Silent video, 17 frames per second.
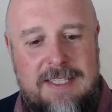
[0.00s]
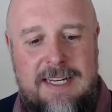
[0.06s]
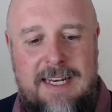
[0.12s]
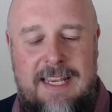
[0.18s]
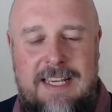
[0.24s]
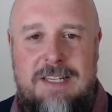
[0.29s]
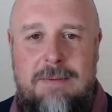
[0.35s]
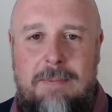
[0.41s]
it
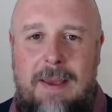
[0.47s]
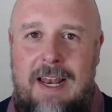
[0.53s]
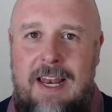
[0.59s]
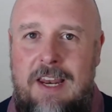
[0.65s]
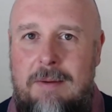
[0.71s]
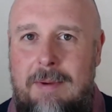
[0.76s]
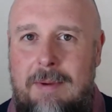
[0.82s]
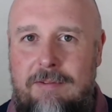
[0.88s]
needs to be a
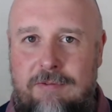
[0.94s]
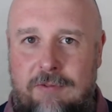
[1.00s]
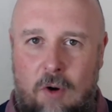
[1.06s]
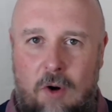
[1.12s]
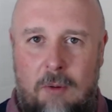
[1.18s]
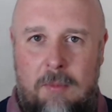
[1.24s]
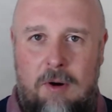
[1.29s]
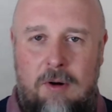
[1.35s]
little bit
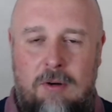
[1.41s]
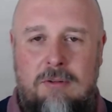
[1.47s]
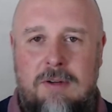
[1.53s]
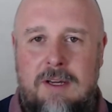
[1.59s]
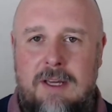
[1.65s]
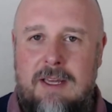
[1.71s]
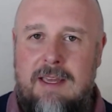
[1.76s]
formal.